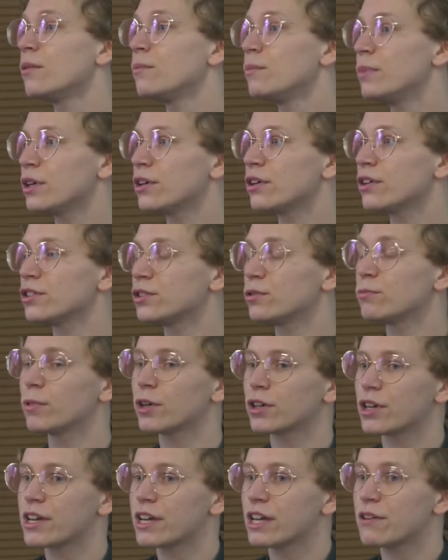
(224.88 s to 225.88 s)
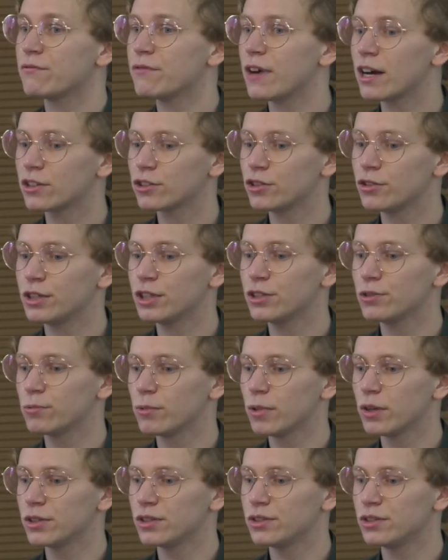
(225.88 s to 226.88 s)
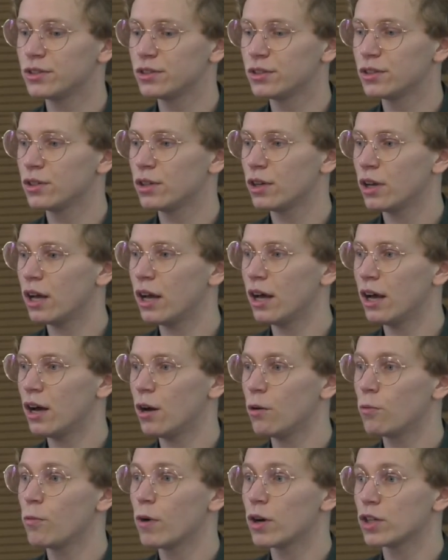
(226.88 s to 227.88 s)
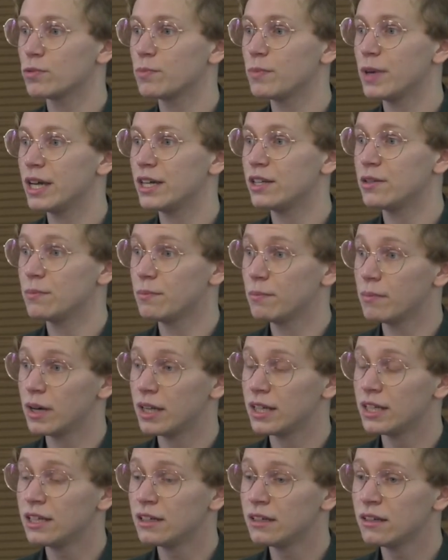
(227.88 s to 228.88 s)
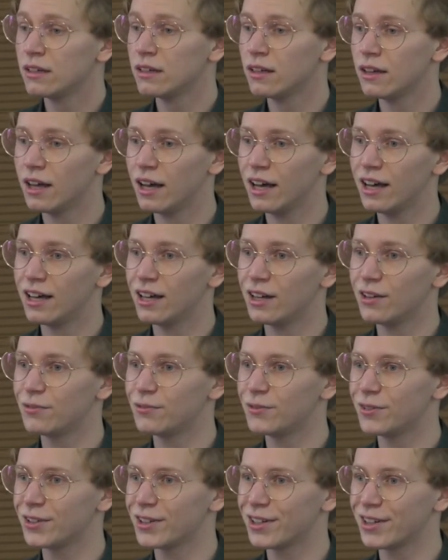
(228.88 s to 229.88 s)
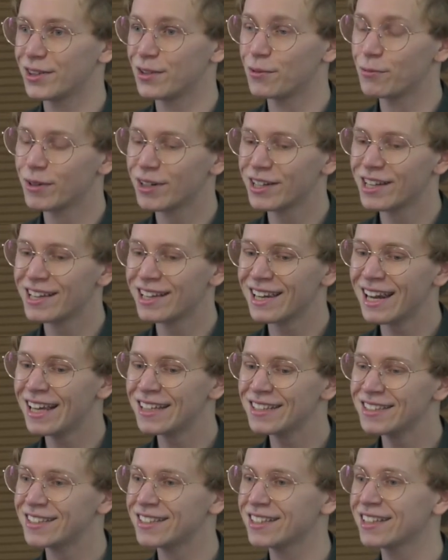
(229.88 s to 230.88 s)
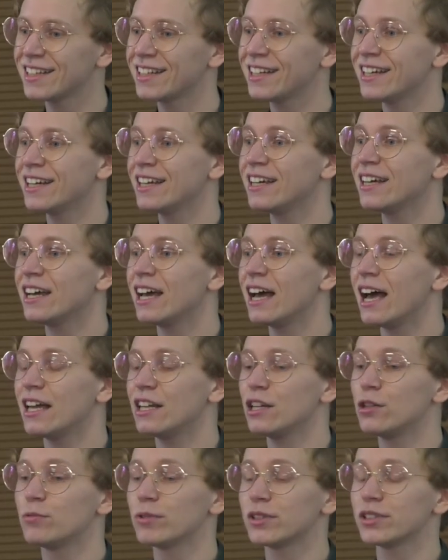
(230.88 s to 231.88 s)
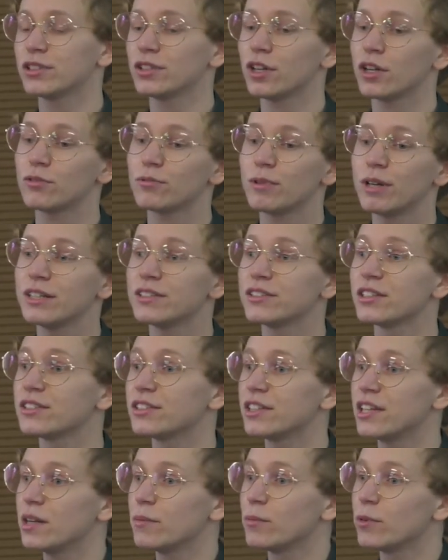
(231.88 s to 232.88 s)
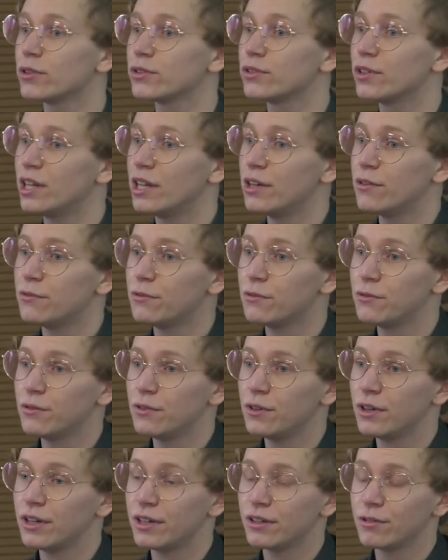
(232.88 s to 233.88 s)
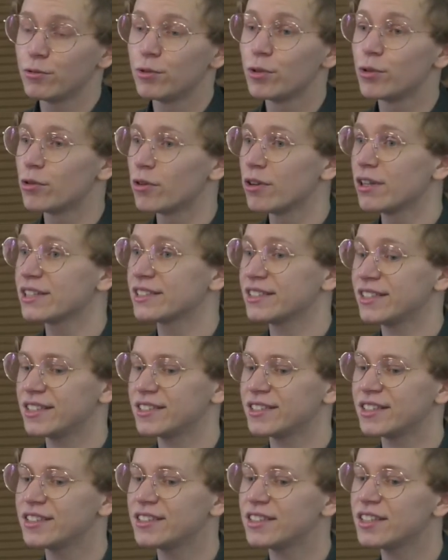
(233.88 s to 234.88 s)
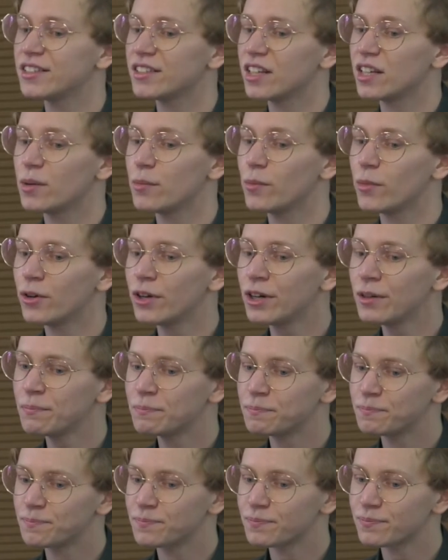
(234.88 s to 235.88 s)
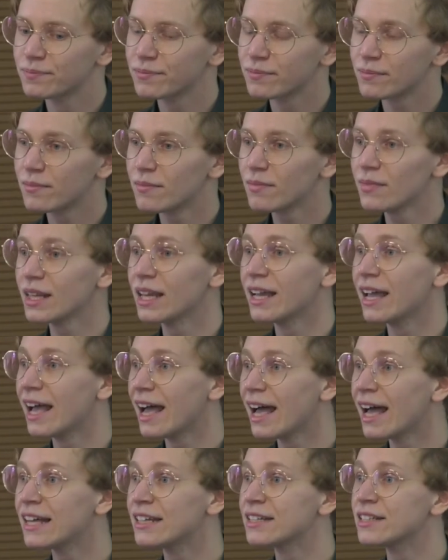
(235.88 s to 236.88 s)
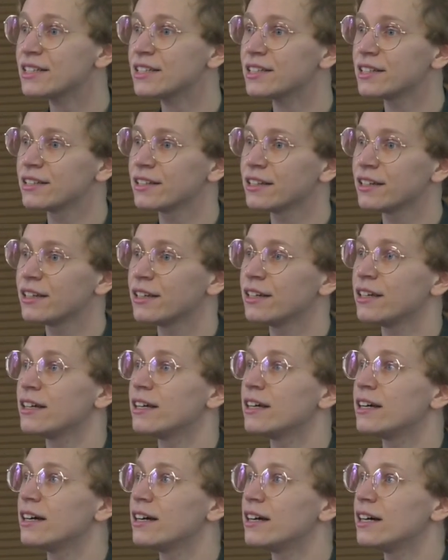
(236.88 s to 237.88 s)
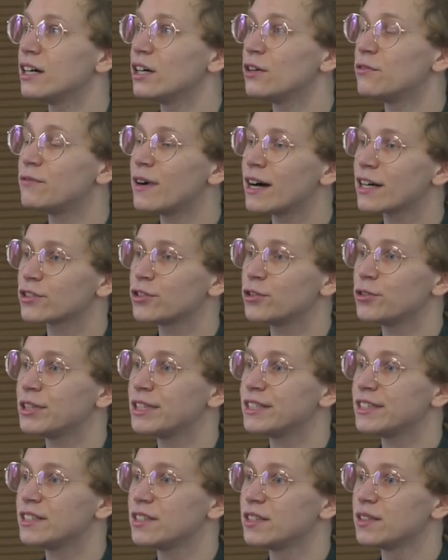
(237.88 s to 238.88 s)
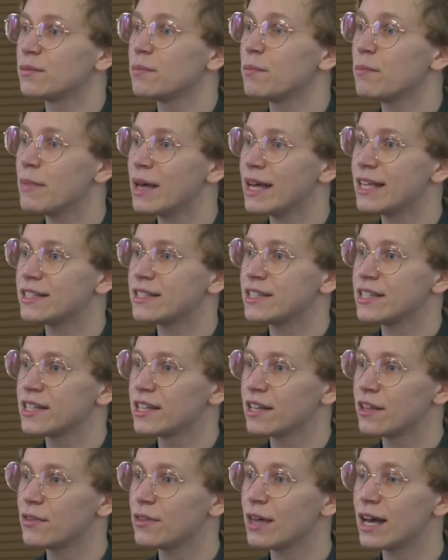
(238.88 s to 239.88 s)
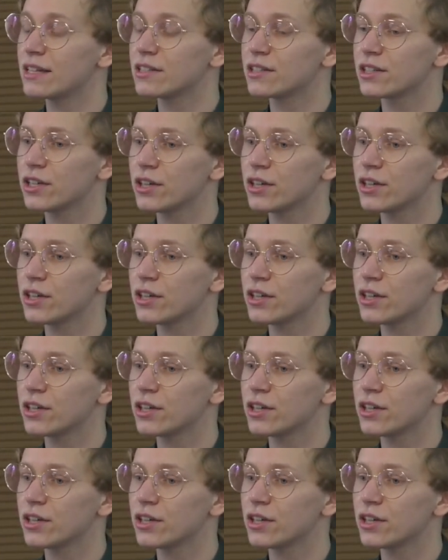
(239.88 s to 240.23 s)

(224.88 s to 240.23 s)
because working in factories was uh, what made money uh, for the working class, and it was not really sustainable to live rural existences anymore. And uh, factories meant that